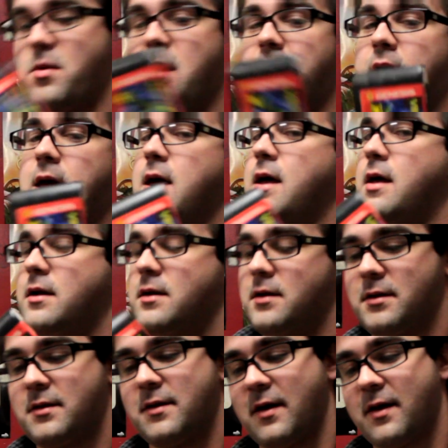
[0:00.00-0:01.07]
Man.
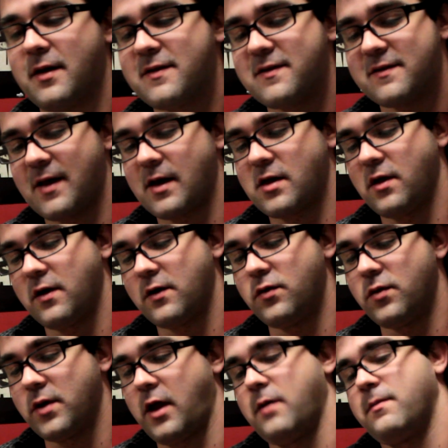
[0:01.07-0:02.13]
Now this is actually a
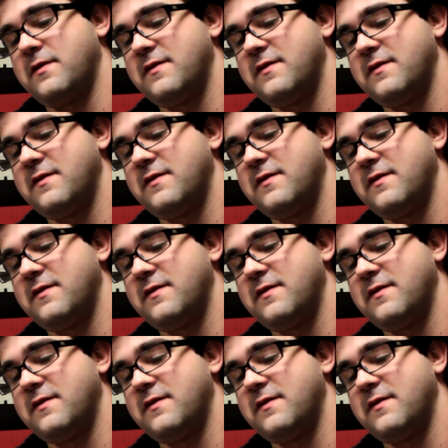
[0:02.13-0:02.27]
cool game.